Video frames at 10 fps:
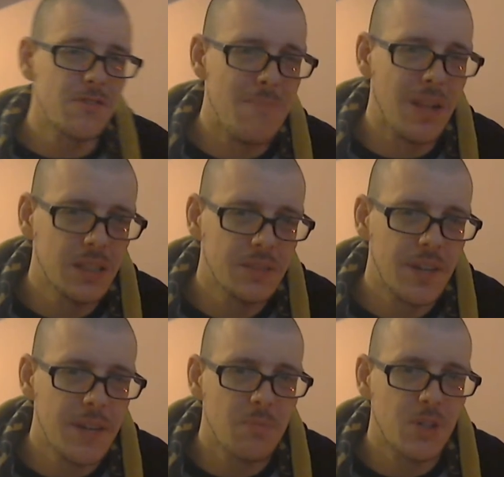a milk
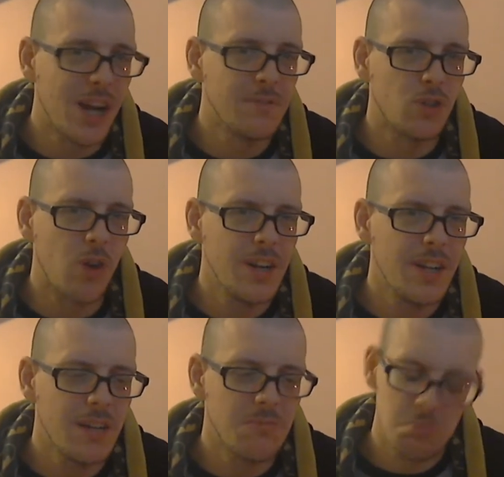vape, which you haven't tried
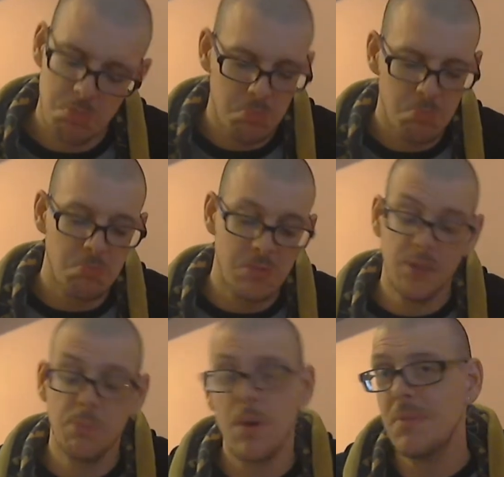yet, this
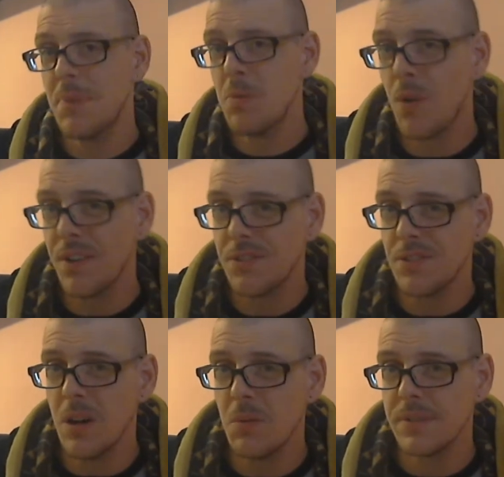would probably be one to
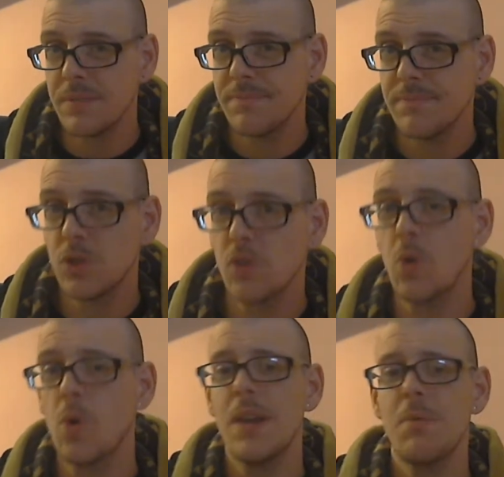start with. So
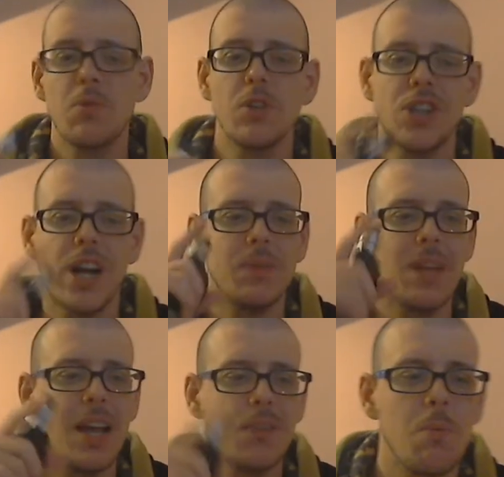don't go anywhere, we're going to check out the
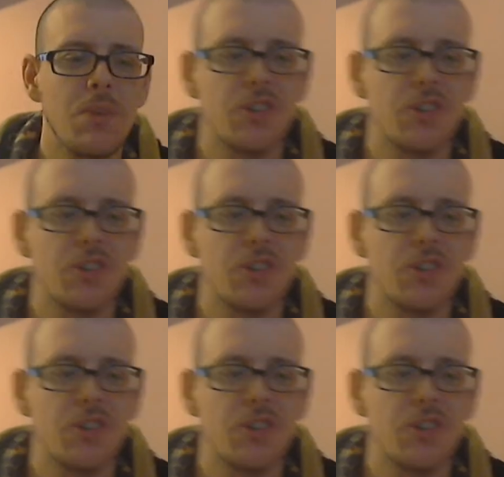last one, which